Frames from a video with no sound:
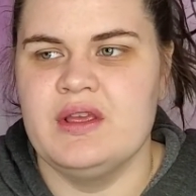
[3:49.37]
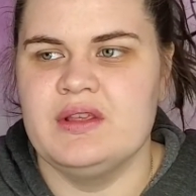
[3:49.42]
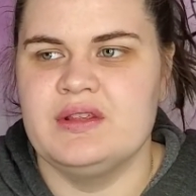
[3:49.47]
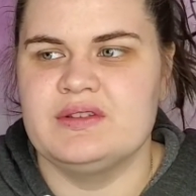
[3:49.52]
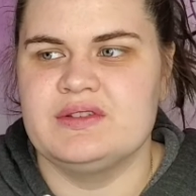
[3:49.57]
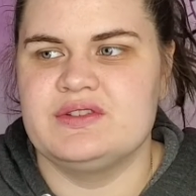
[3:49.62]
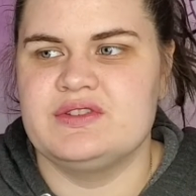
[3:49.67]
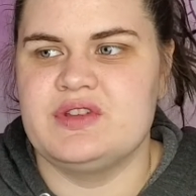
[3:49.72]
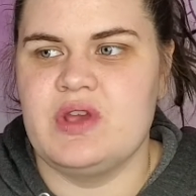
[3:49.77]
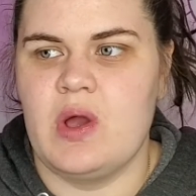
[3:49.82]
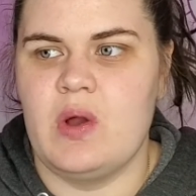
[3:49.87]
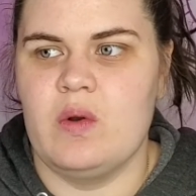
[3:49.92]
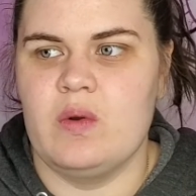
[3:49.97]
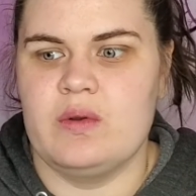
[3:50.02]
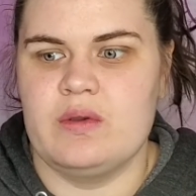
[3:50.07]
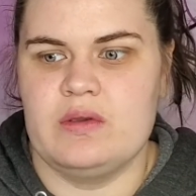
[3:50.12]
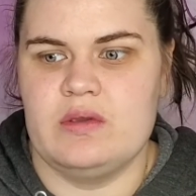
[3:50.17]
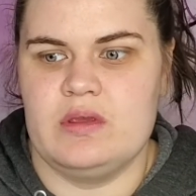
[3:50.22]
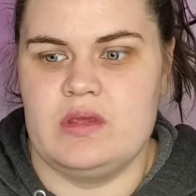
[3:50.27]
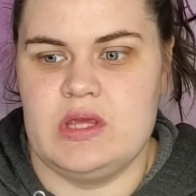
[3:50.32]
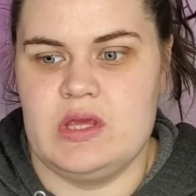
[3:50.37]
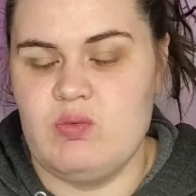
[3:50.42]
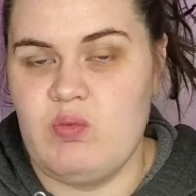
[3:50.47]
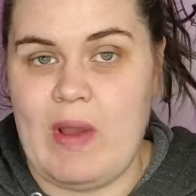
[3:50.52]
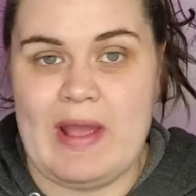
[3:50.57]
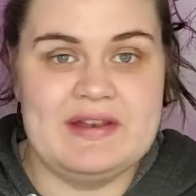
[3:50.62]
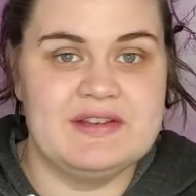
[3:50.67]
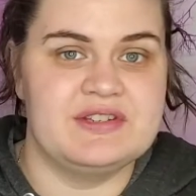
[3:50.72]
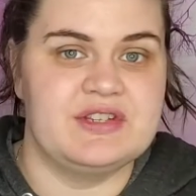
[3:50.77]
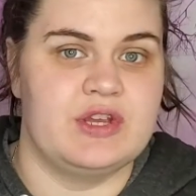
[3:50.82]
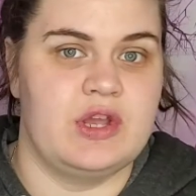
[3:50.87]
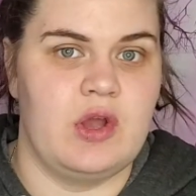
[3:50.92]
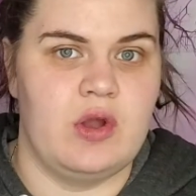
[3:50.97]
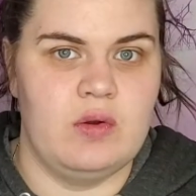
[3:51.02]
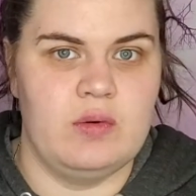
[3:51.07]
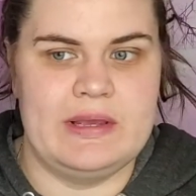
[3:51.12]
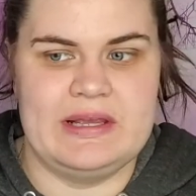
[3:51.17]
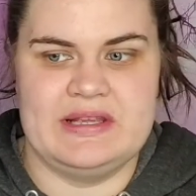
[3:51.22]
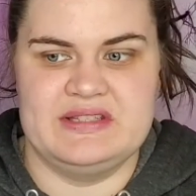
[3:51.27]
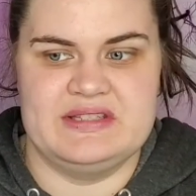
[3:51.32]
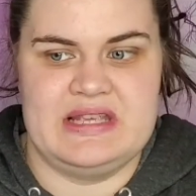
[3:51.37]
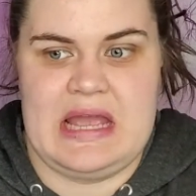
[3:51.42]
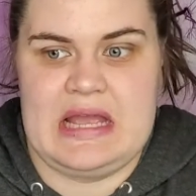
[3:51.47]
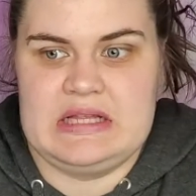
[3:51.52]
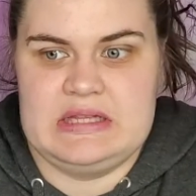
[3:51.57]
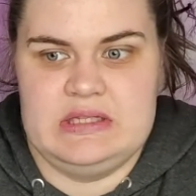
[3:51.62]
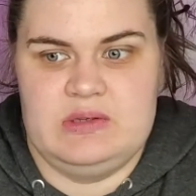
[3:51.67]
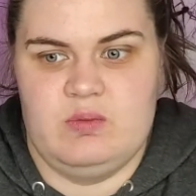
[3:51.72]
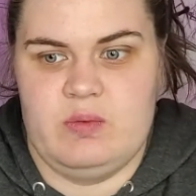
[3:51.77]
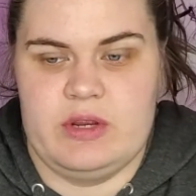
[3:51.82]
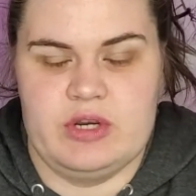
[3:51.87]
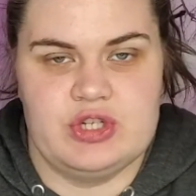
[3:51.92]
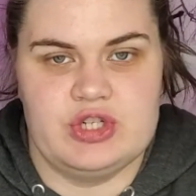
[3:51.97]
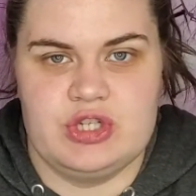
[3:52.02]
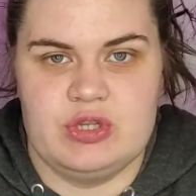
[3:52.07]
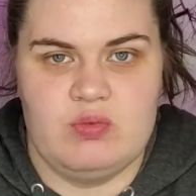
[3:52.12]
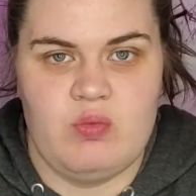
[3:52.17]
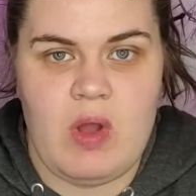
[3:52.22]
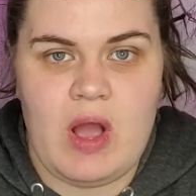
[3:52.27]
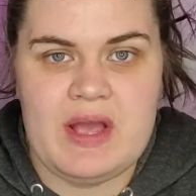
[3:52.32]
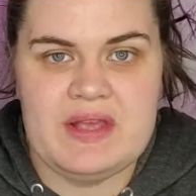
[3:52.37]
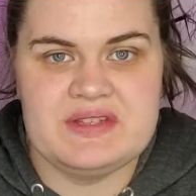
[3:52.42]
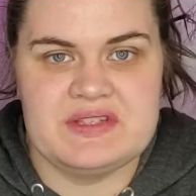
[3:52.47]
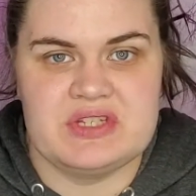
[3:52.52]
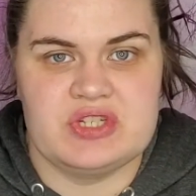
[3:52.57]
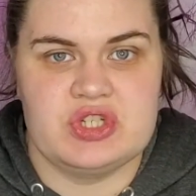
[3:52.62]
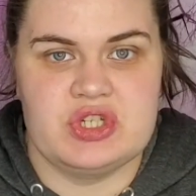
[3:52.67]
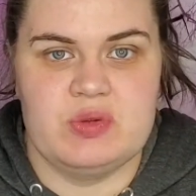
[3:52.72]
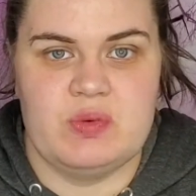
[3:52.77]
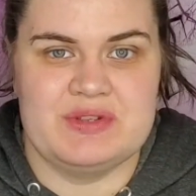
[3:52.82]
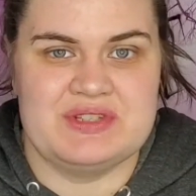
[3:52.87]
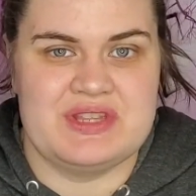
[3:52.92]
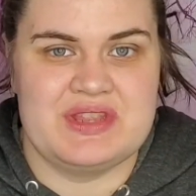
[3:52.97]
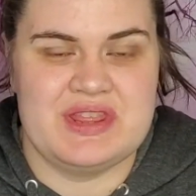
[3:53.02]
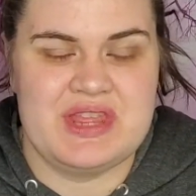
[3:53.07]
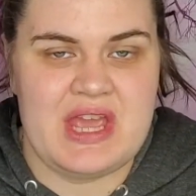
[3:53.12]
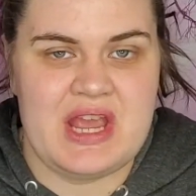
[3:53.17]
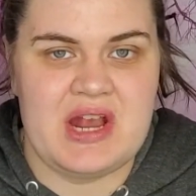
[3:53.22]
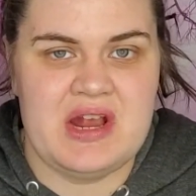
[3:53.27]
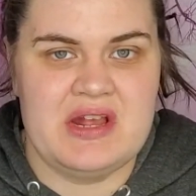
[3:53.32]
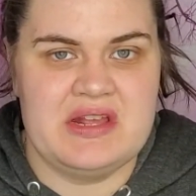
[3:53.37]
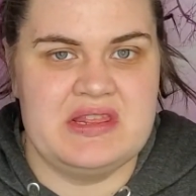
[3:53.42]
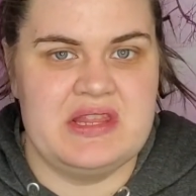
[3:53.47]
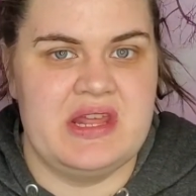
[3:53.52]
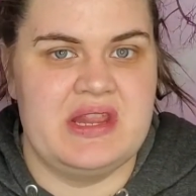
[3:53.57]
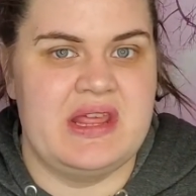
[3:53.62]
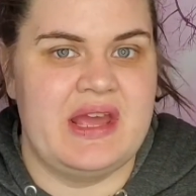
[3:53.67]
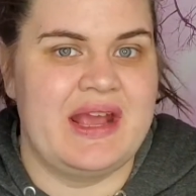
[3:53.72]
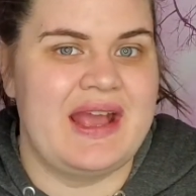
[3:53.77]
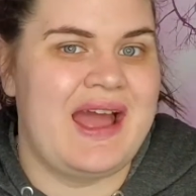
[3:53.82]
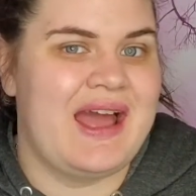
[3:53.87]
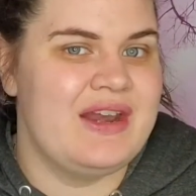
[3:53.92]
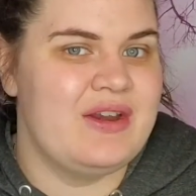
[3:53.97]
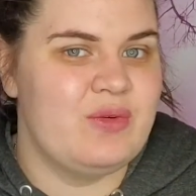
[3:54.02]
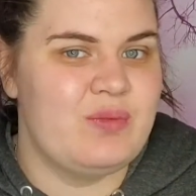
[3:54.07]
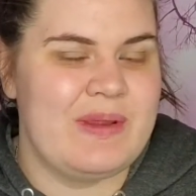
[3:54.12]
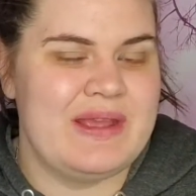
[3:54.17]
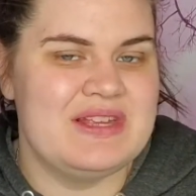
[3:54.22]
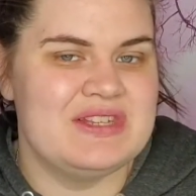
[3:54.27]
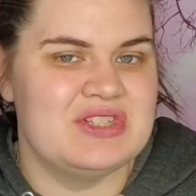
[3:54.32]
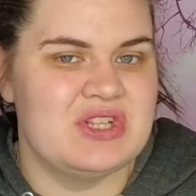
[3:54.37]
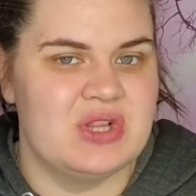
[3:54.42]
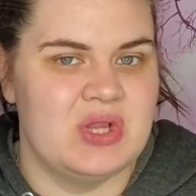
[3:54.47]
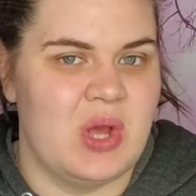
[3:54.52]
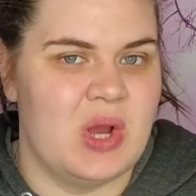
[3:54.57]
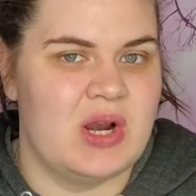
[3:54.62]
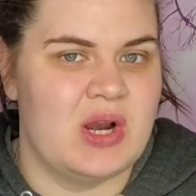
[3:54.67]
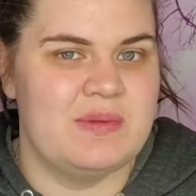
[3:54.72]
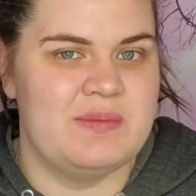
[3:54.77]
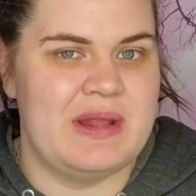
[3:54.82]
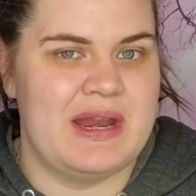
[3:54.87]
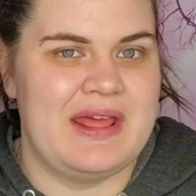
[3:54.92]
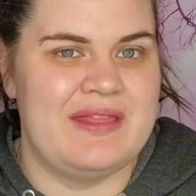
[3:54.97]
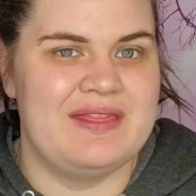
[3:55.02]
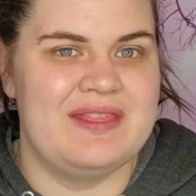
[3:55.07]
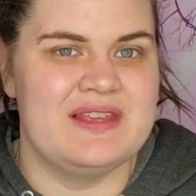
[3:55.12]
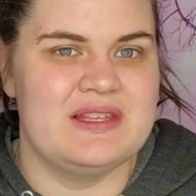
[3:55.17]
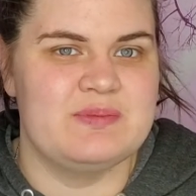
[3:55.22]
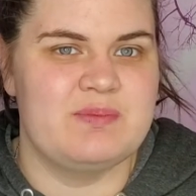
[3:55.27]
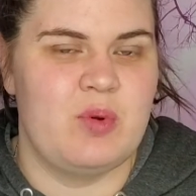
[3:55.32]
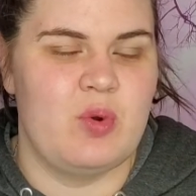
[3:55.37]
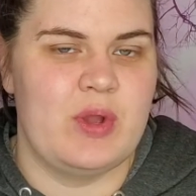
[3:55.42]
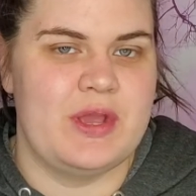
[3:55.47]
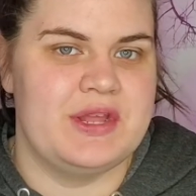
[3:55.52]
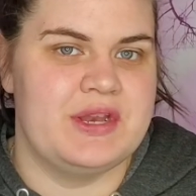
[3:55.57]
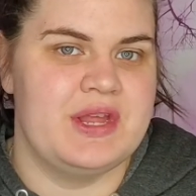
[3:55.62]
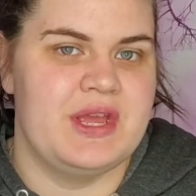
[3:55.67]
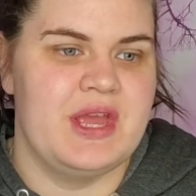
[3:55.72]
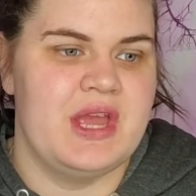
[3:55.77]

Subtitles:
So he went to go exactly where she was, and she wasn't there, and then that kind of raised alarm, and at this point,